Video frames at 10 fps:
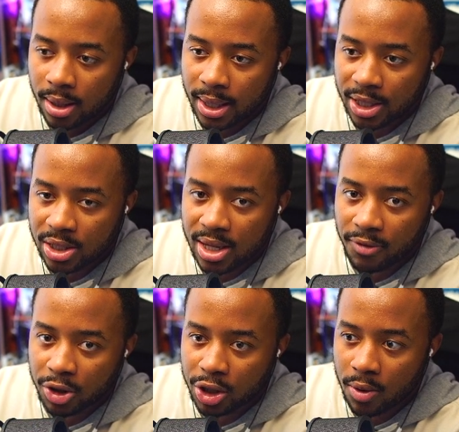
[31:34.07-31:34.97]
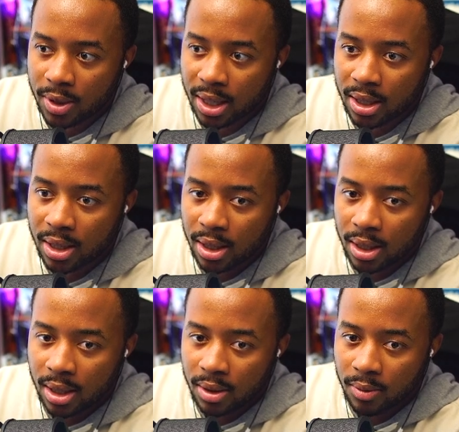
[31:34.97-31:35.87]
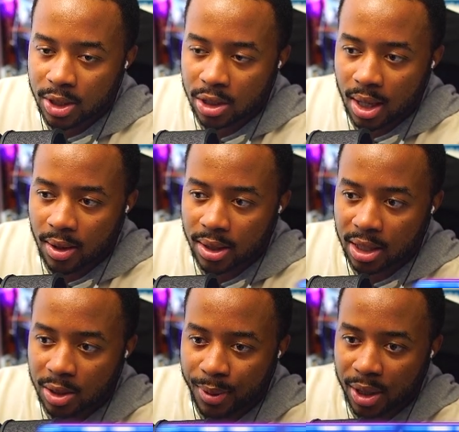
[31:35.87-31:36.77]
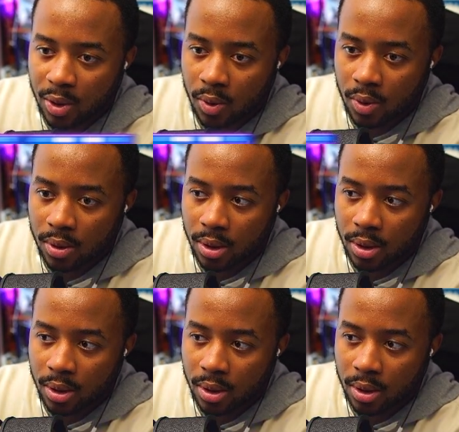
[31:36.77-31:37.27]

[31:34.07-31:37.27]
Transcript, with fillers: They just never showed it, which is, I think, is pretty cool.